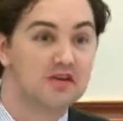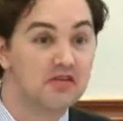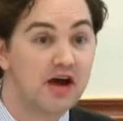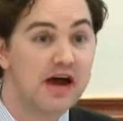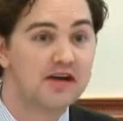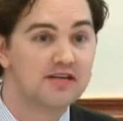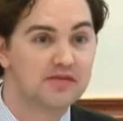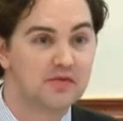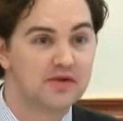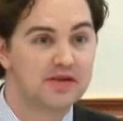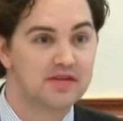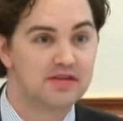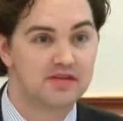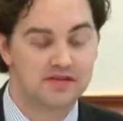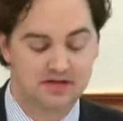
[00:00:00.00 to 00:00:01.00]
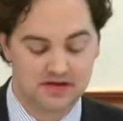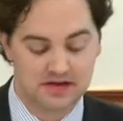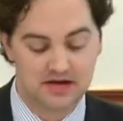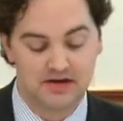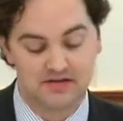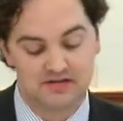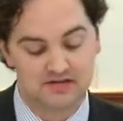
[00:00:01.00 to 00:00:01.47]
interacts with
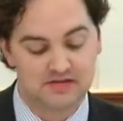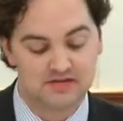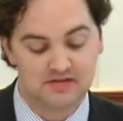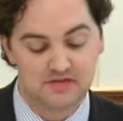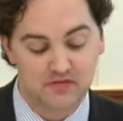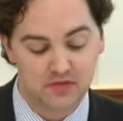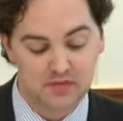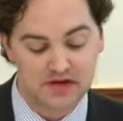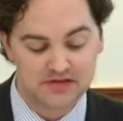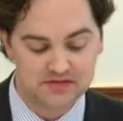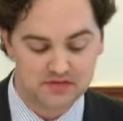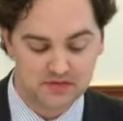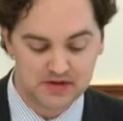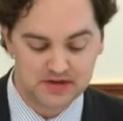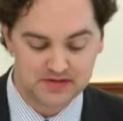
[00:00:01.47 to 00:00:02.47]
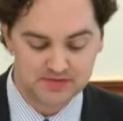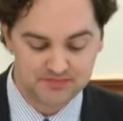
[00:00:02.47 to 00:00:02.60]
and exchanges information with?